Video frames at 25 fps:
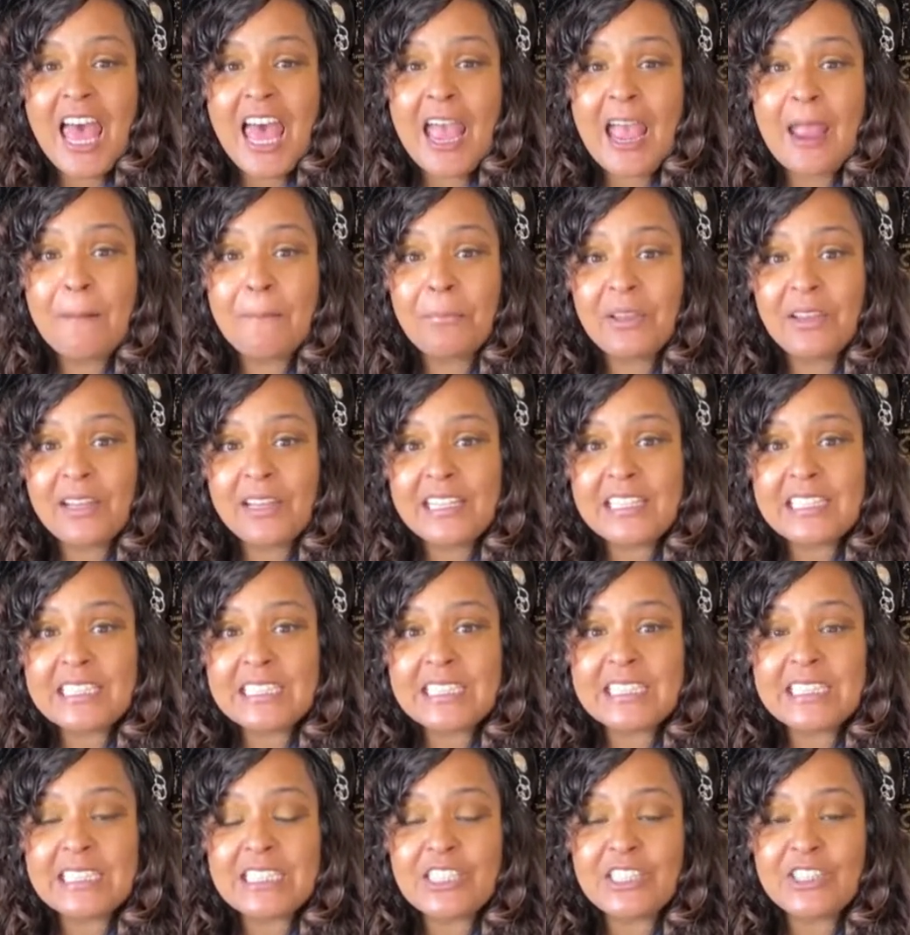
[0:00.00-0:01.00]
a place
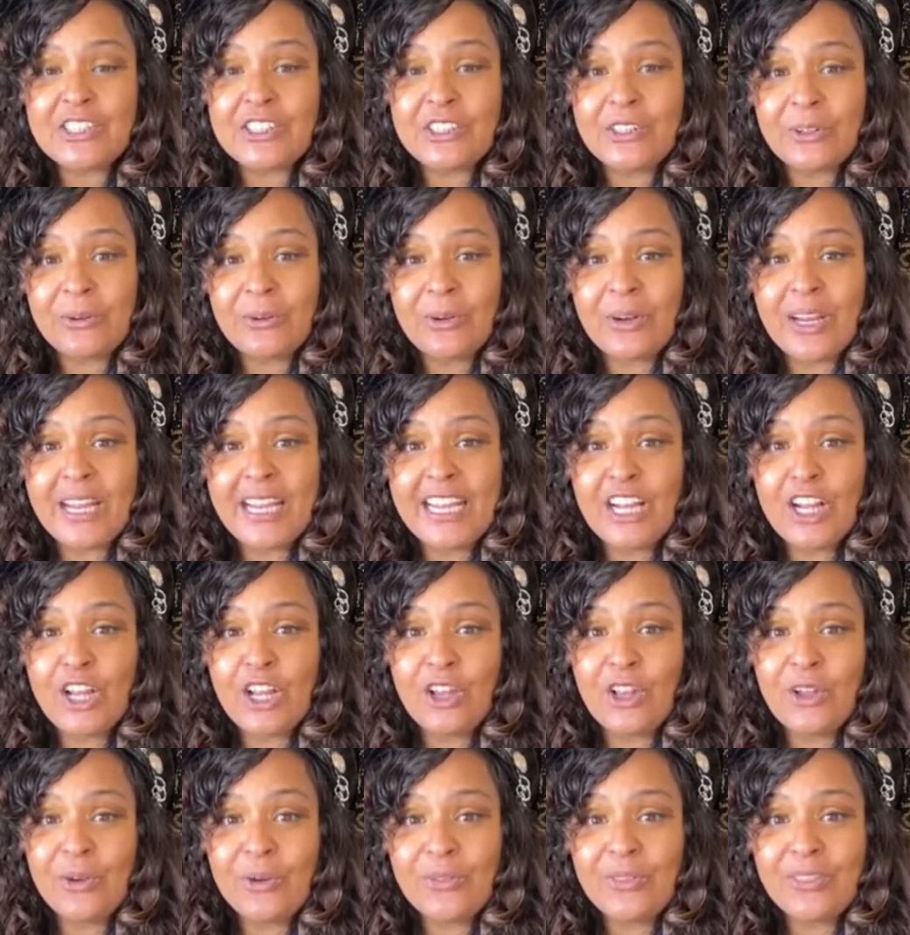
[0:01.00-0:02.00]
to curate
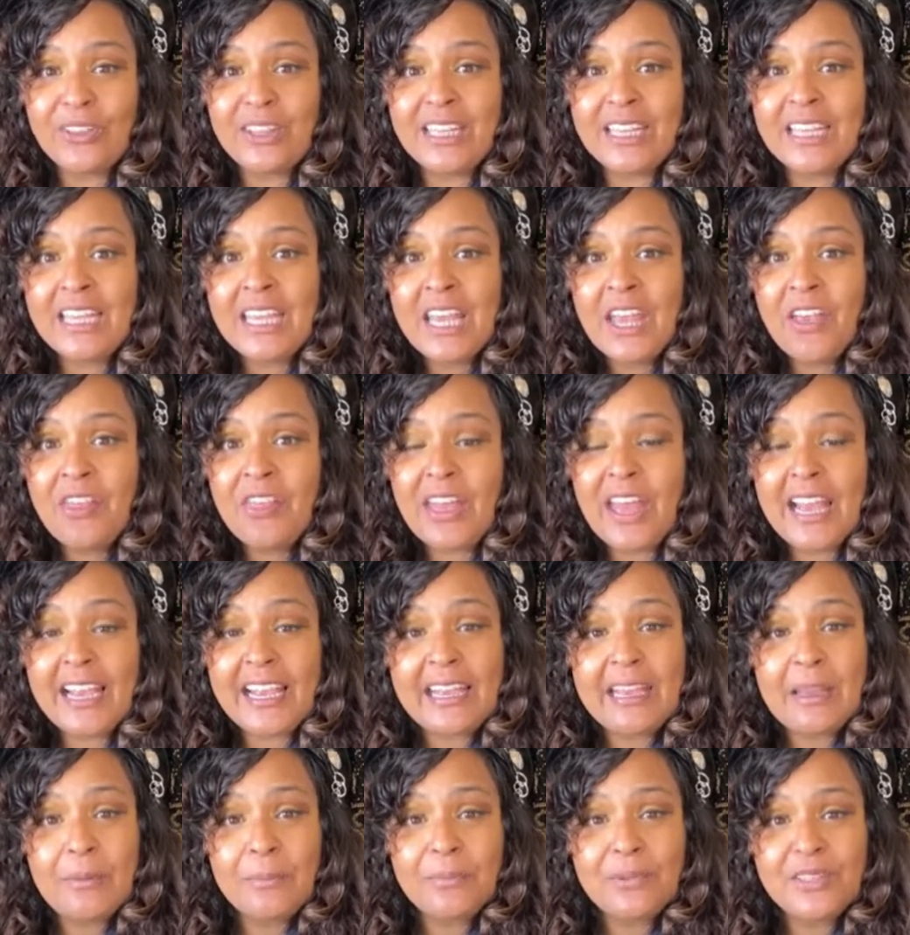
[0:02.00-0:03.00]
clothing that
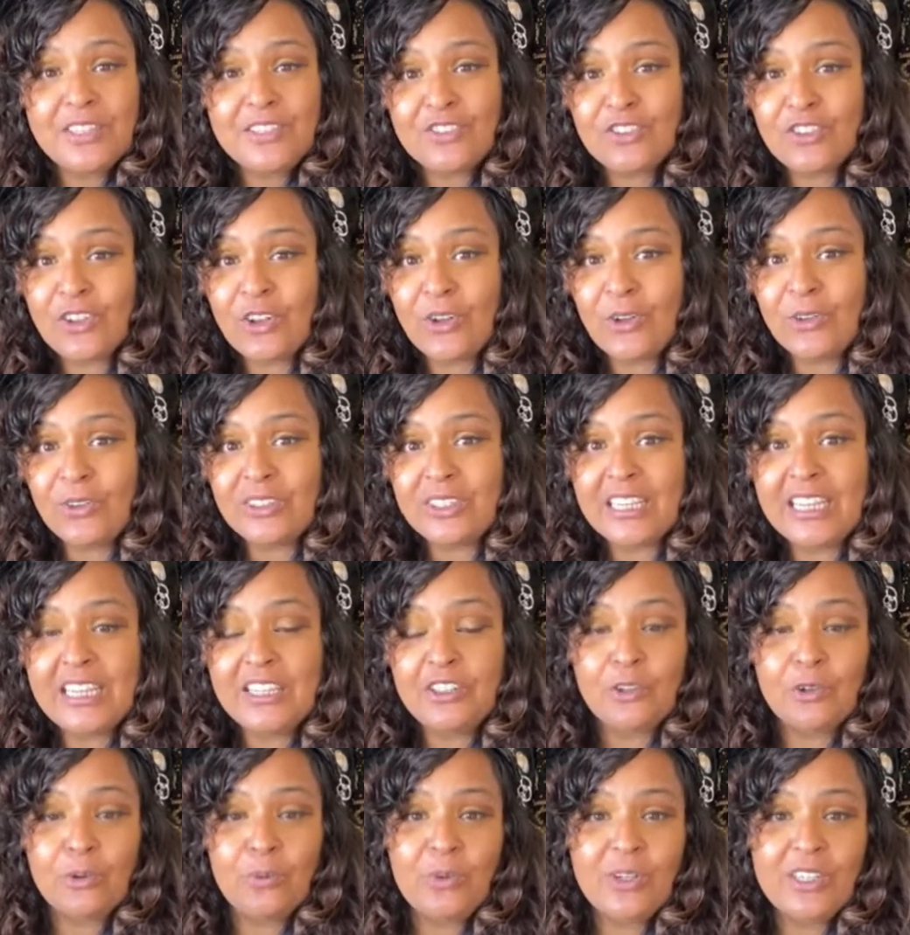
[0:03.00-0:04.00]
can be sold
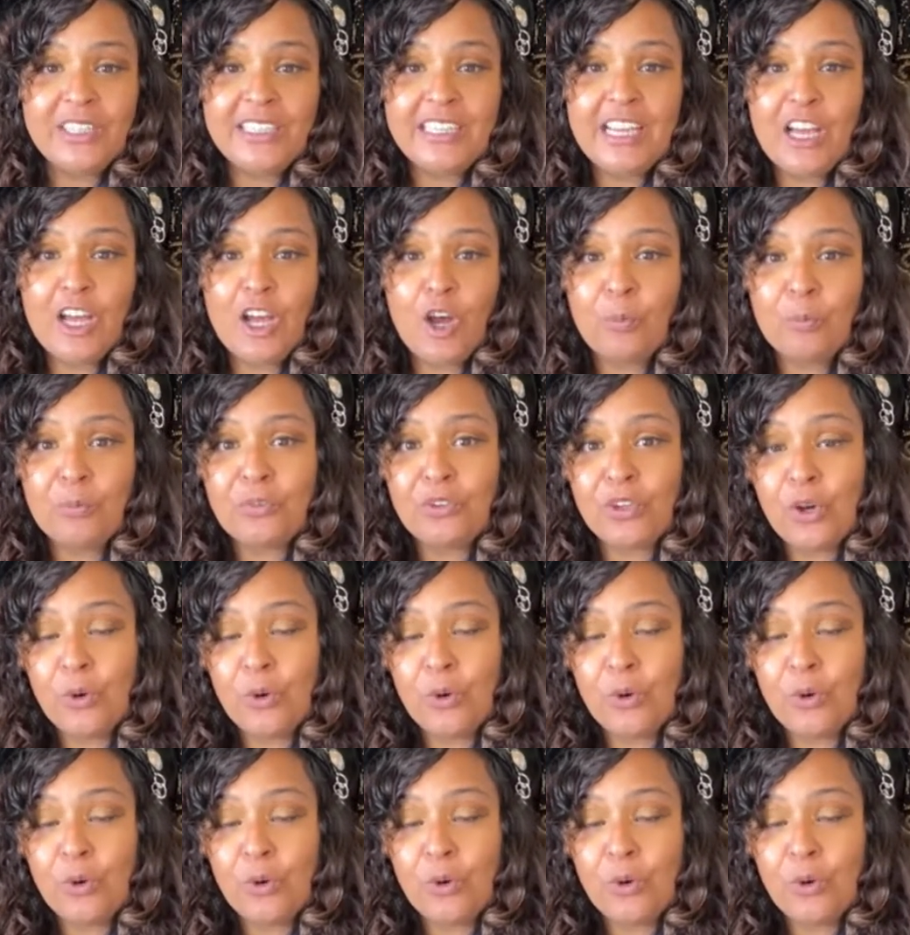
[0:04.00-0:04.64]
under one house.